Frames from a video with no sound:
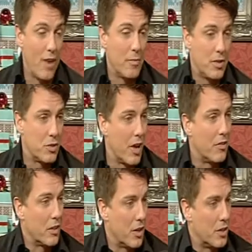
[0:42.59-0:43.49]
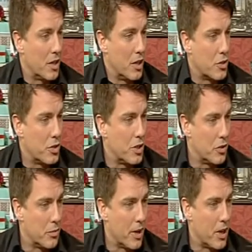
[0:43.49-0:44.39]
I've been traveling around the country
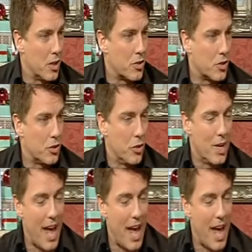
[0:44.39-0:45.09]
doing my concert tour,